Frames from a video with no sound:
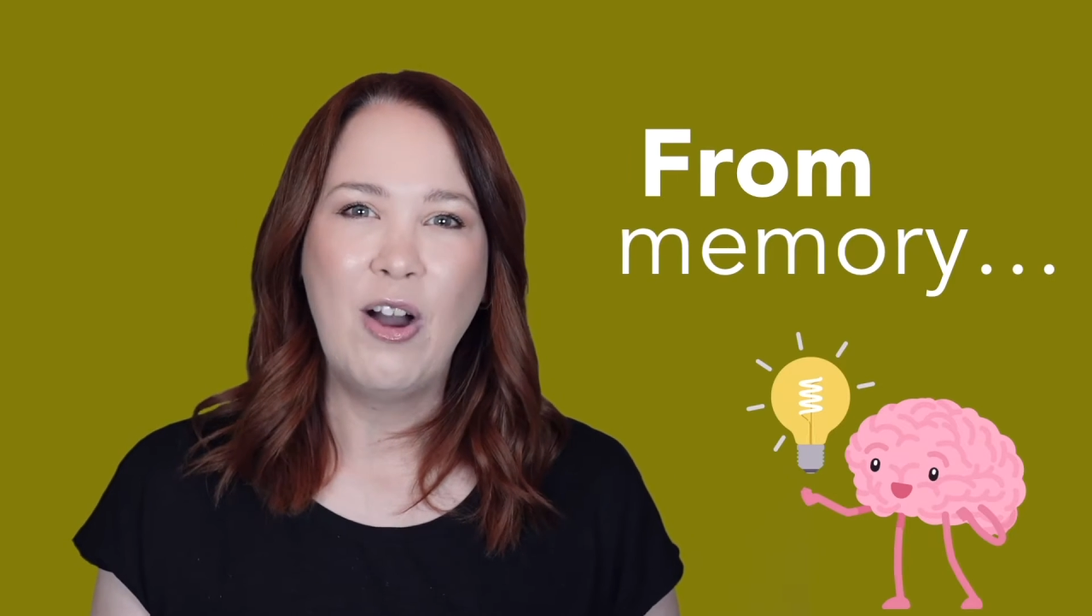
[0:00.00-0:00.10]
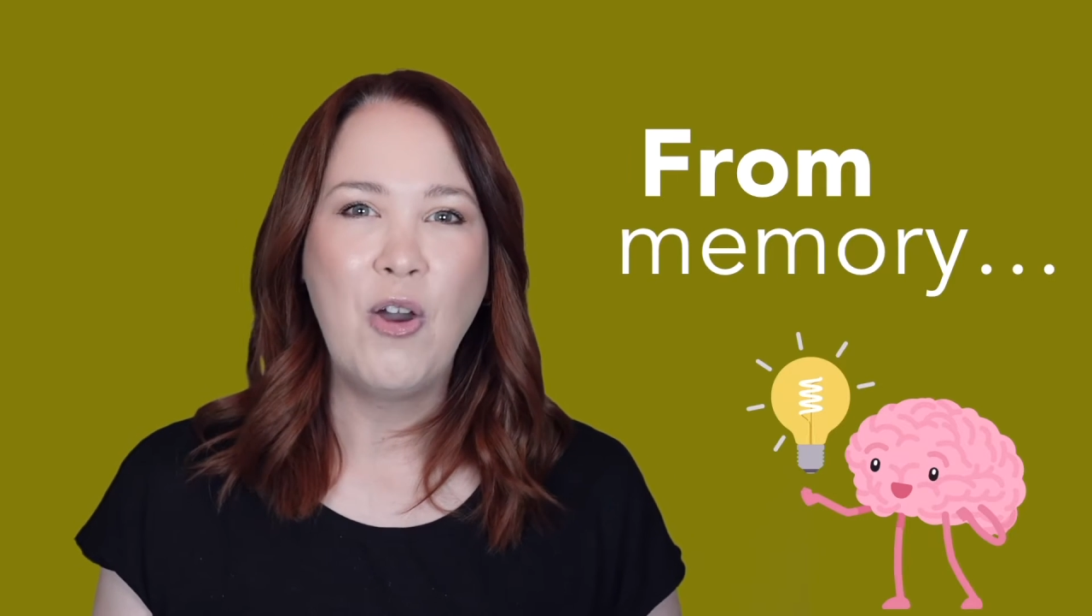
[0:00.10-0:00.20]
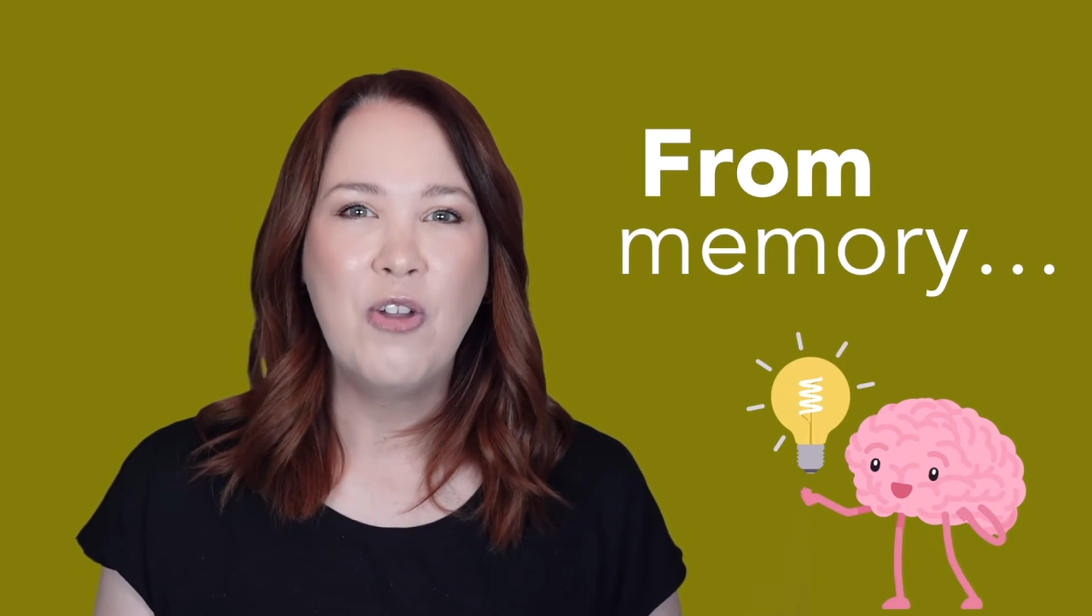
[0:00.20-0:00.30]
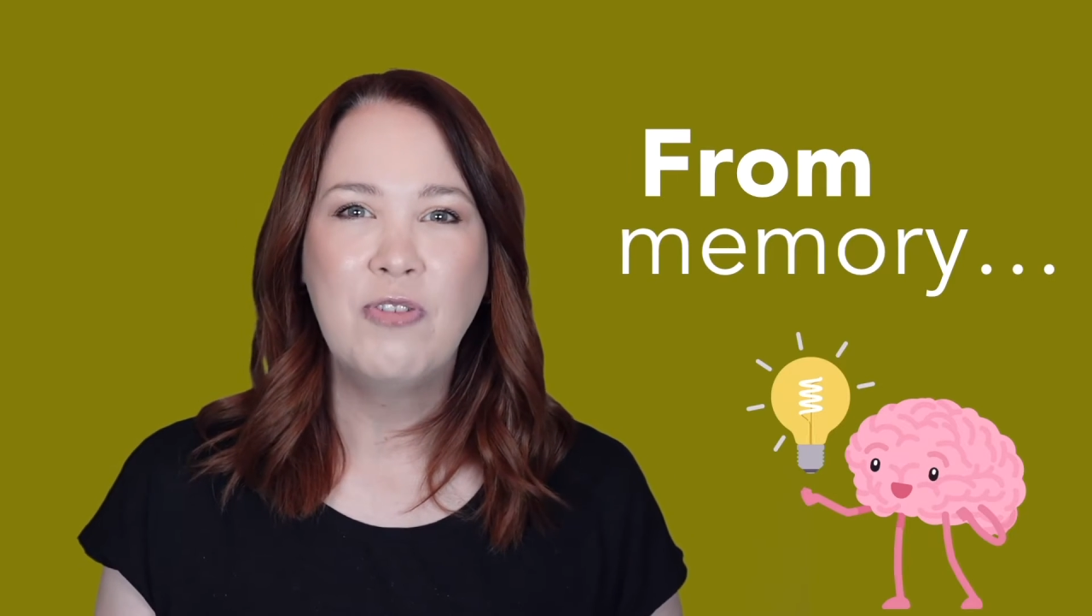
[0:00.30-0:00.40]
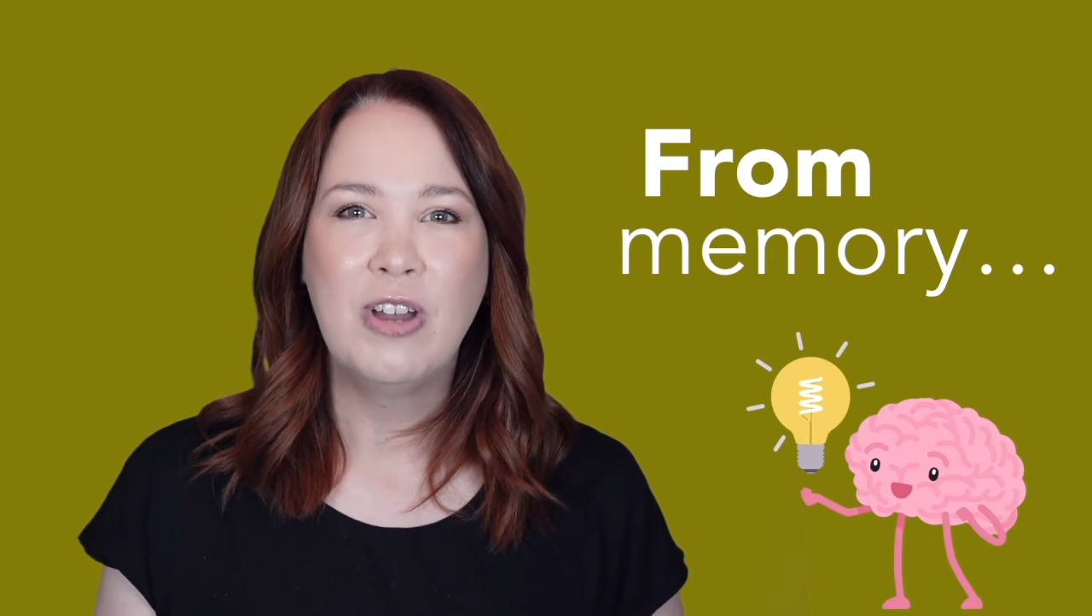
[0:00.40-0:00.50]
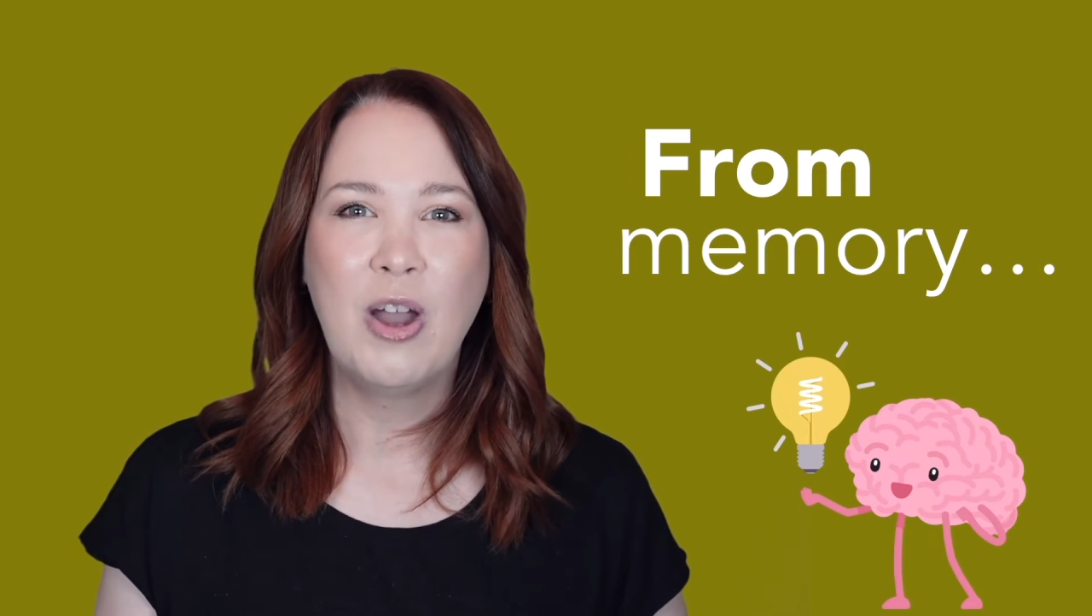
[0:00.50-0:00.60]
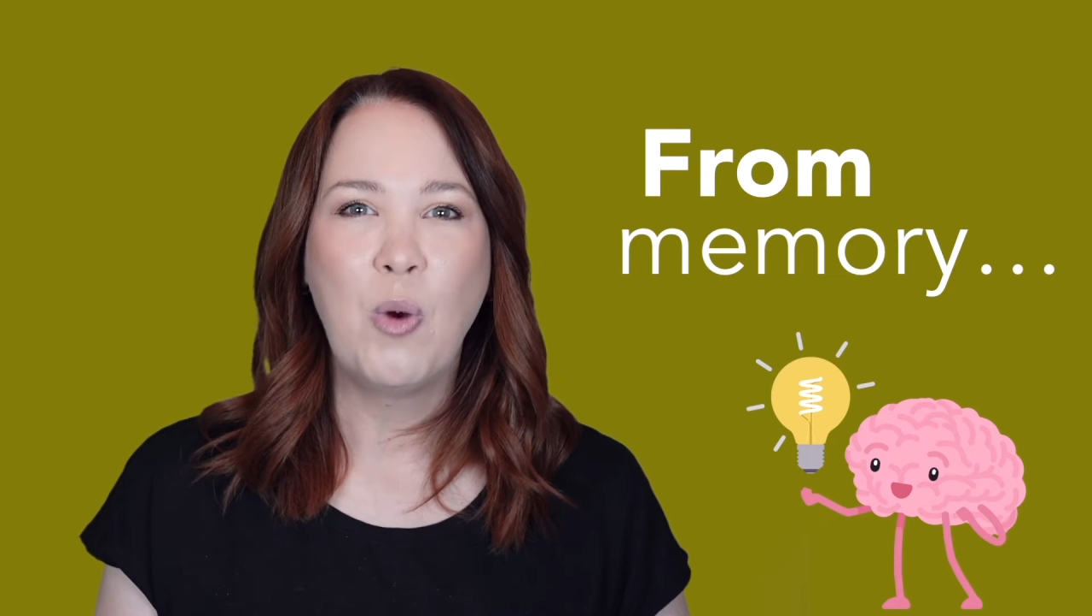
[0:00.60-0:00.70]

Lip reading: over